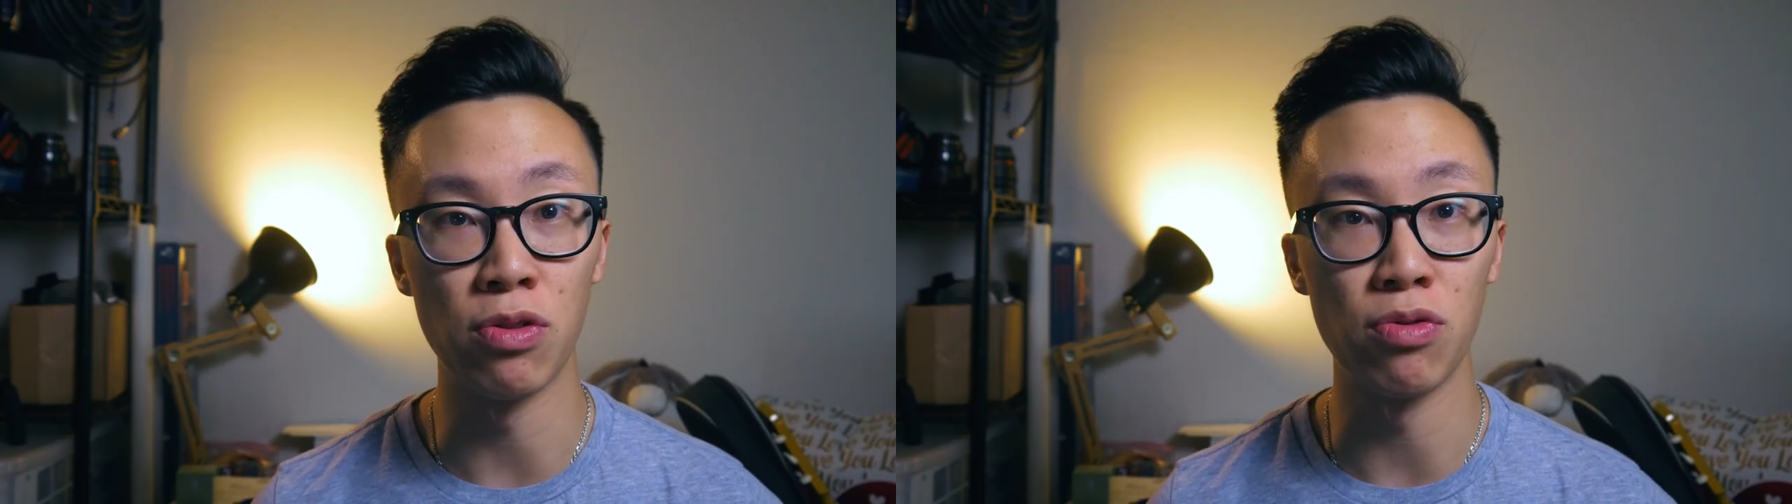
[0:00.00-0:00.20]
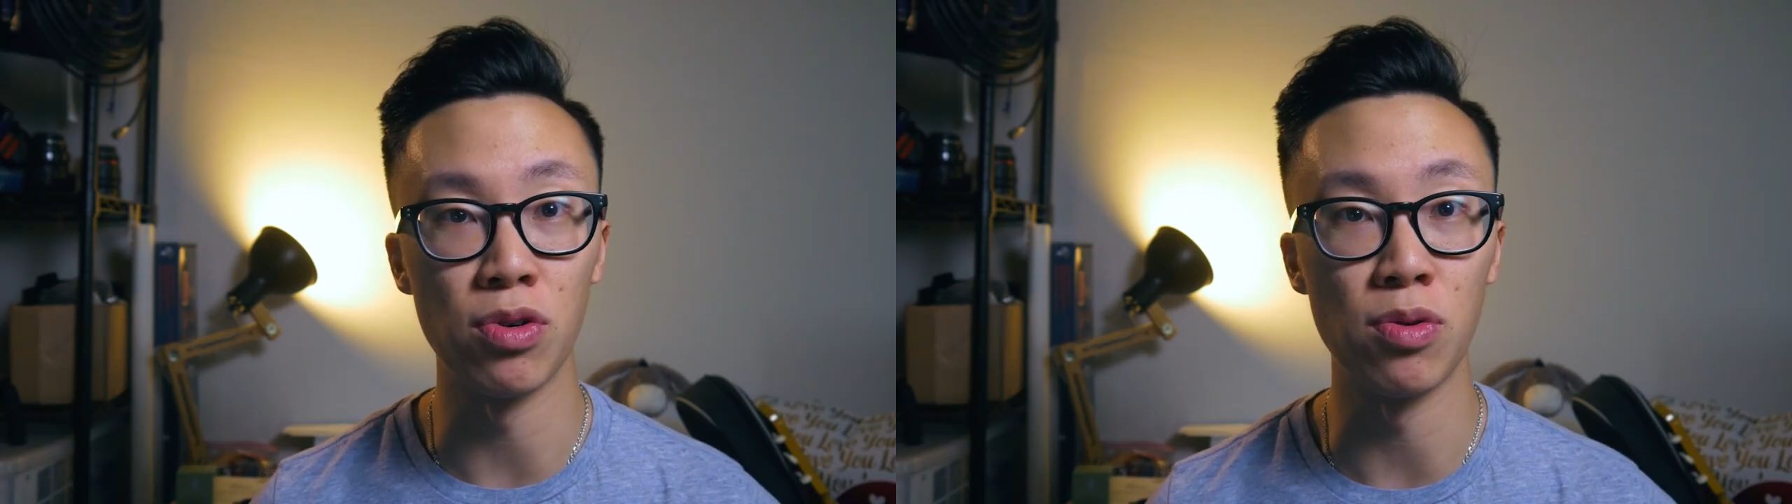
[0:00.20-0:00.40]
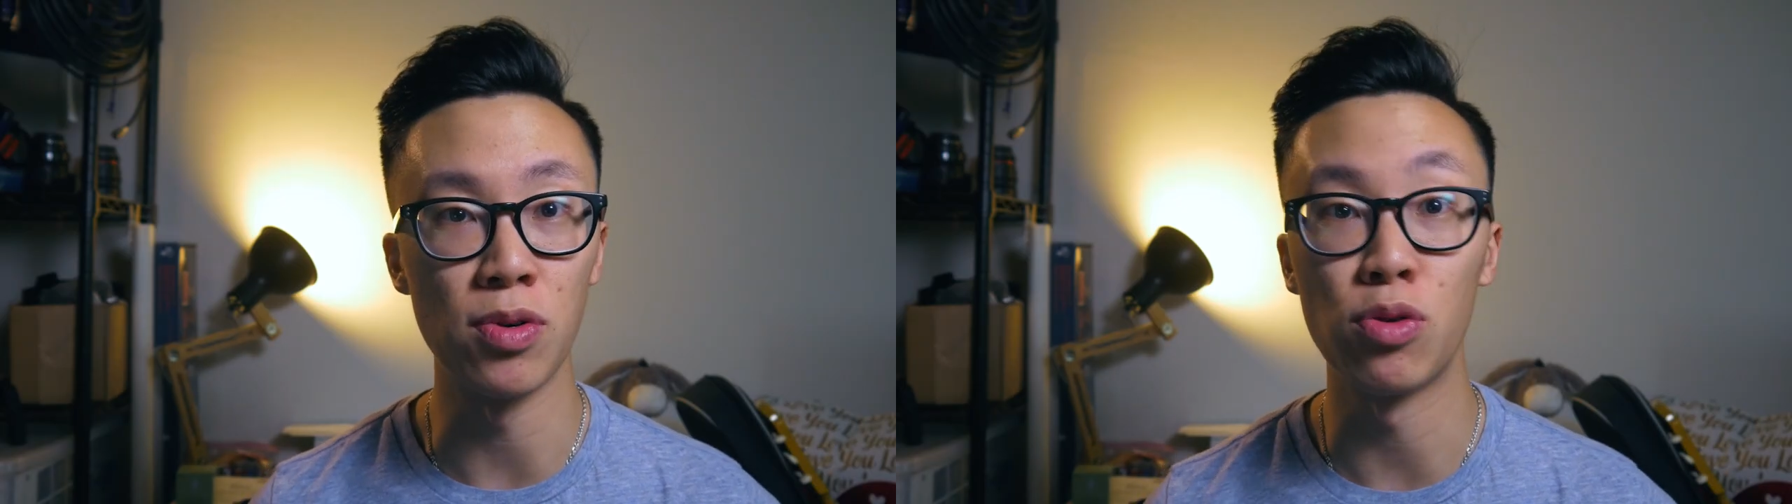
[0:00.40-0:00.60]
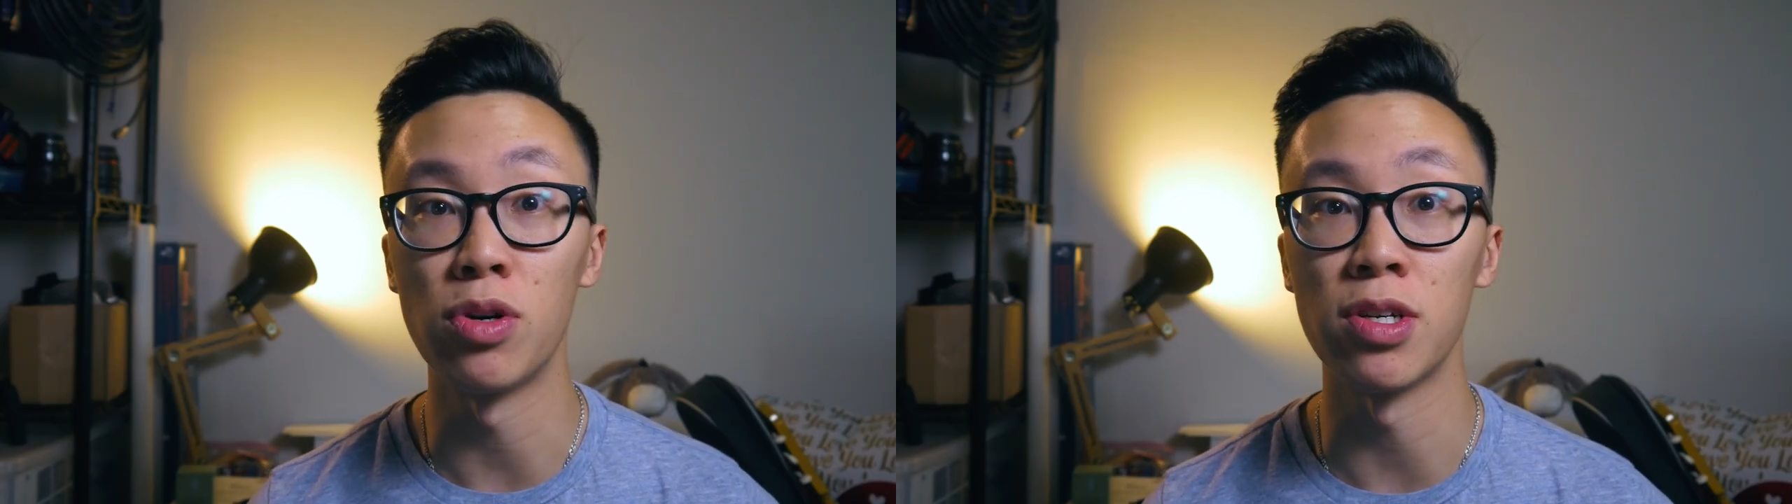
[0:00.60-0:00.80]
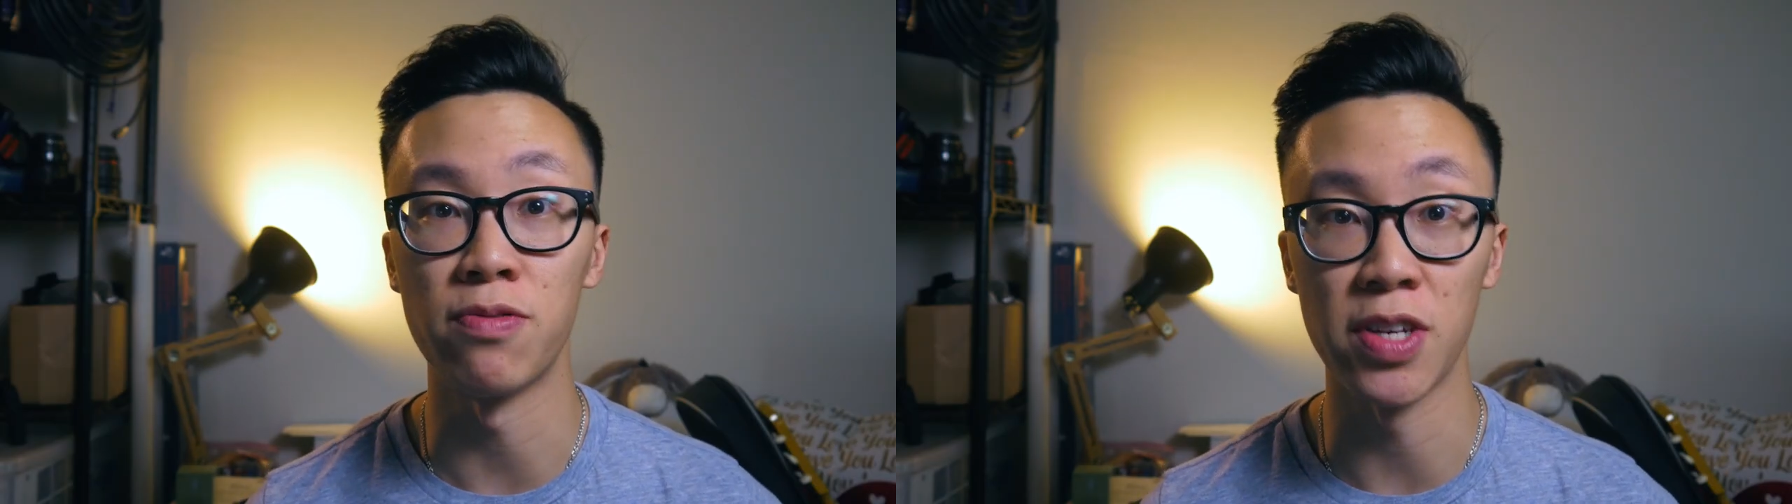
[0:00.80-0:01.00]
through
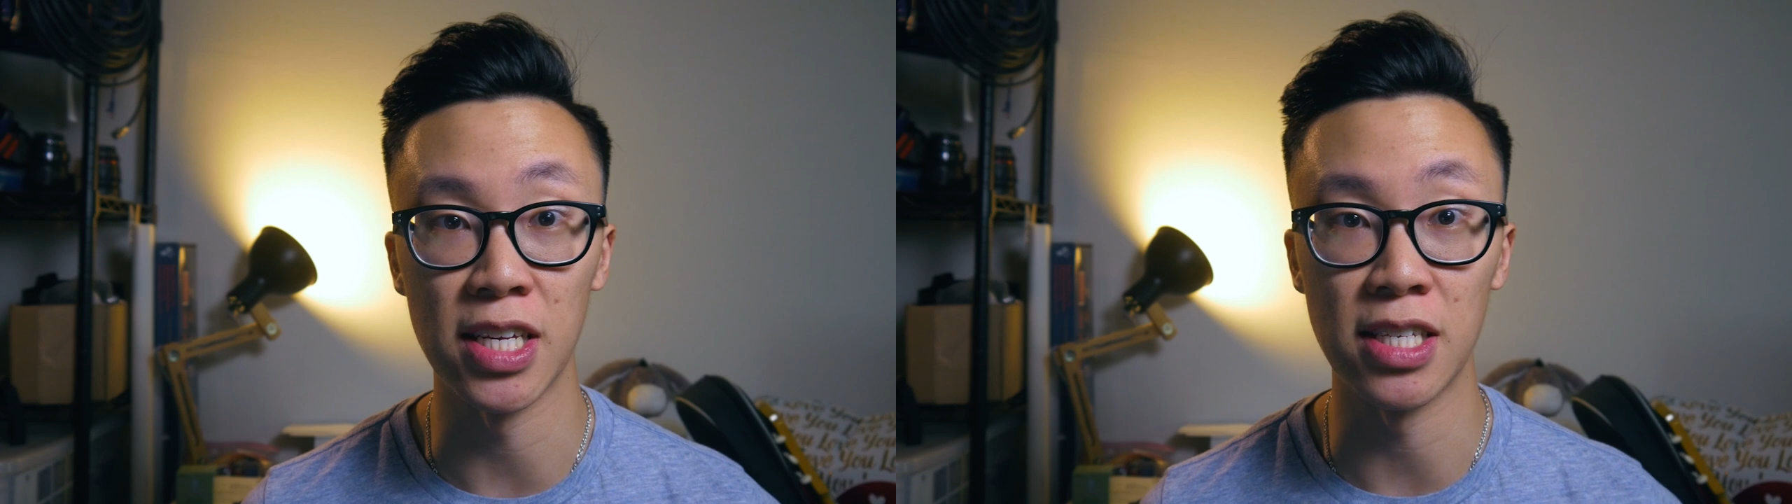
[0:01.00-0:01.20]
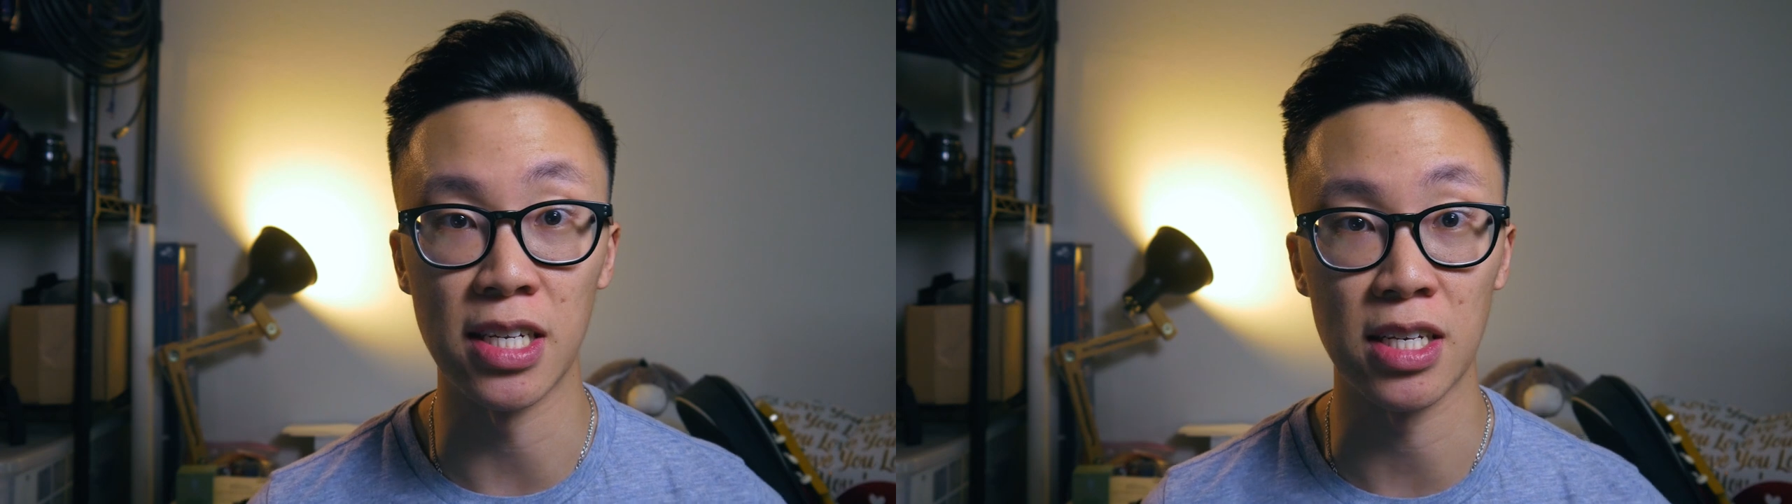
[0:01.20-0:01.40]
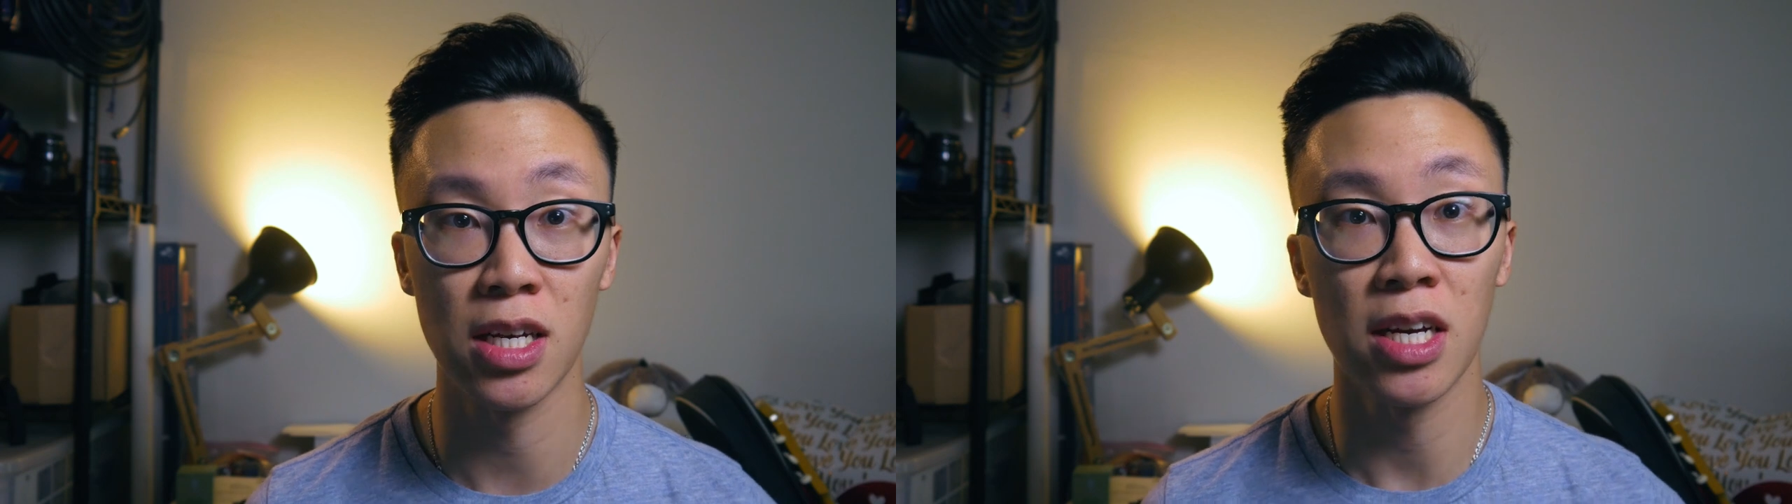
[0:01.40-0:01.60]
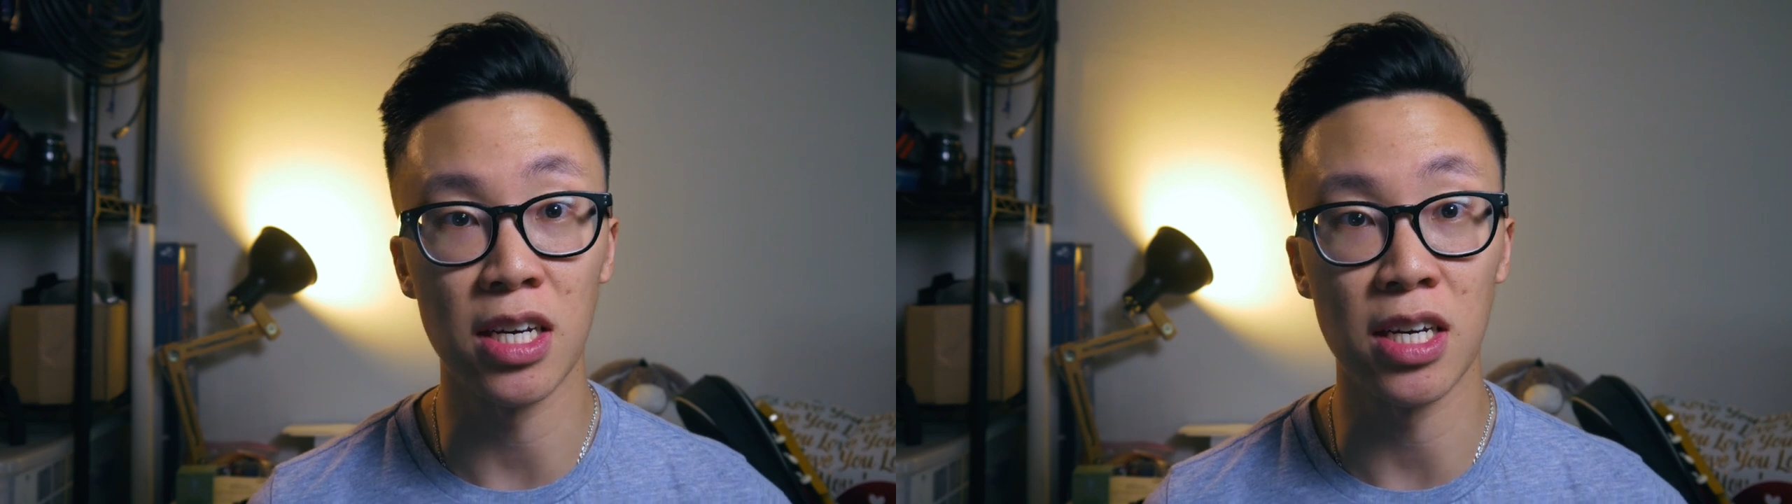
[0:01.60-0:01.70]
256